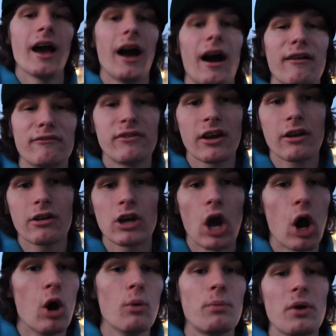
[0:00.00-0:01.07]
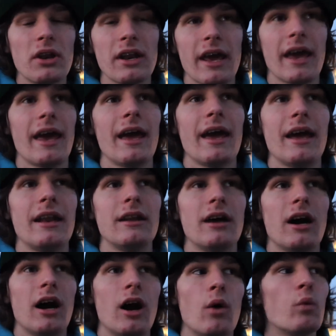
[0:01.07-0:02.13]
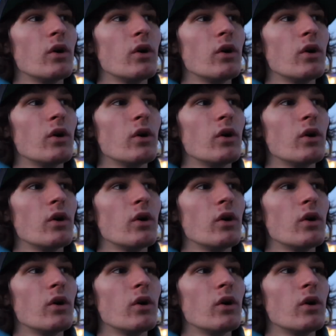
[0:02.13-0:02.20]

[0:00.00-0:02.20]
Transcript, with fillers: I'm very open and uh,